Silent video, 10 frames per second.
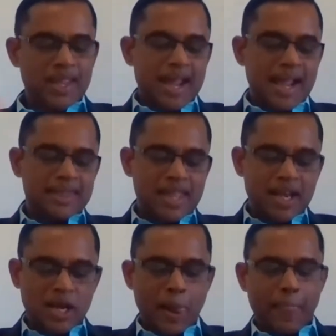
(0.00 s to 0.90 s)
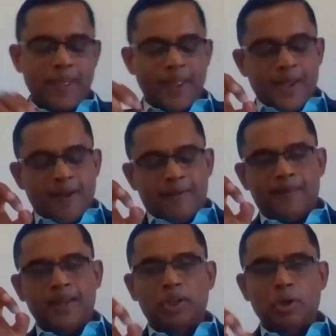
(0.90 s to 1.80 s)
and then
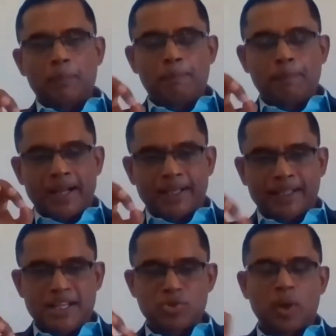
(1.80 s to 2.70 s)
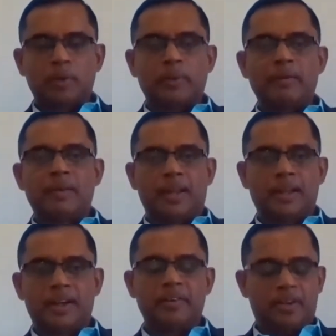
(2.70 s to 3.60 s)
we need to practice what we have
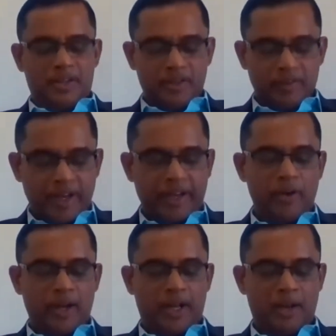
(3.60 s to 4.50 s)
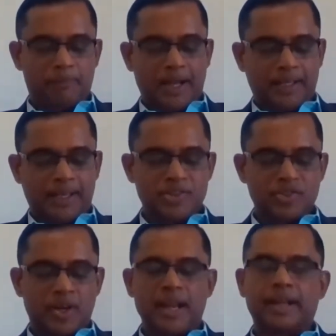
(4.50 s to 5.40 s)
learned regularly.
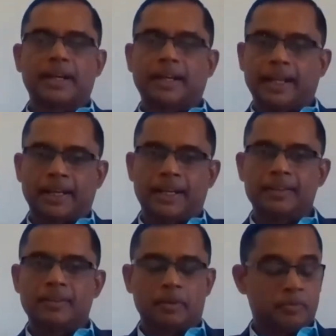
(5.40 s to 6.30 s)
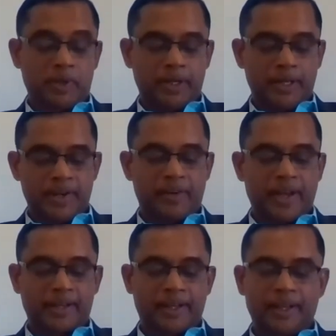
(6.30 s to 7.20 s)
Practice related technique, uh, learn
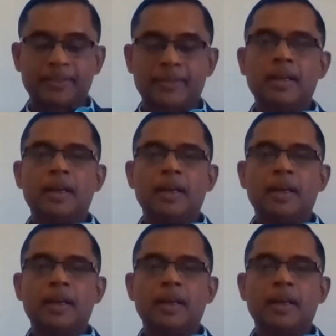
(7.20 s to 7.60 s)
techniques.